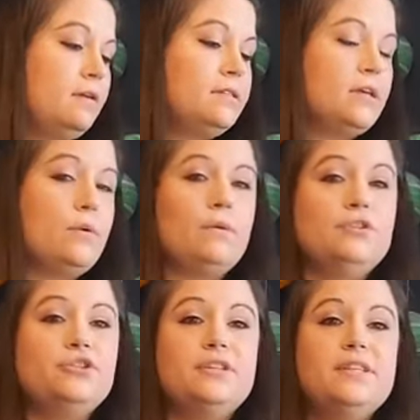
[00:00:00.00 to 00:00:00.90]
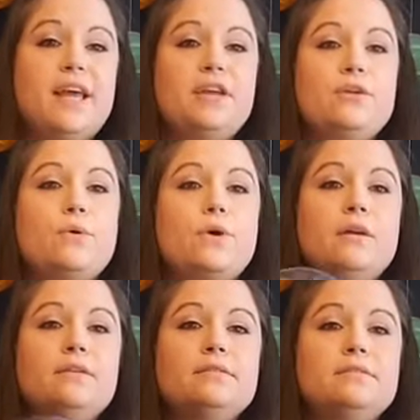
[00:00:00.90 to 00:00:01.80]
So I want you to take
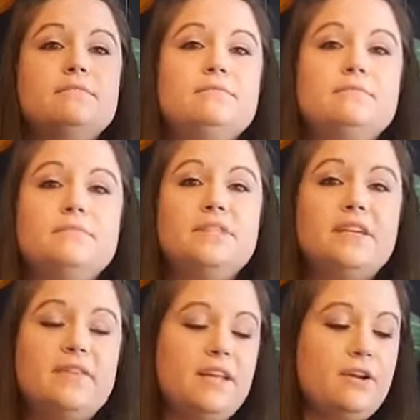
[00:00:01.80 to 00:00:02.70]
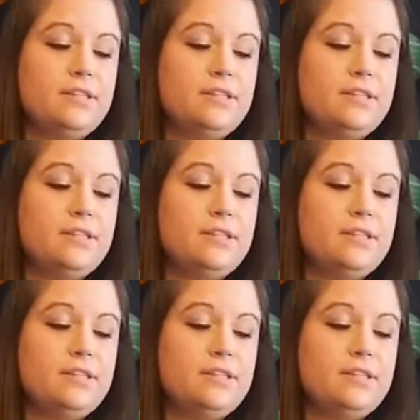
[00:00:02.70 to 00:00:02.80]
your DVD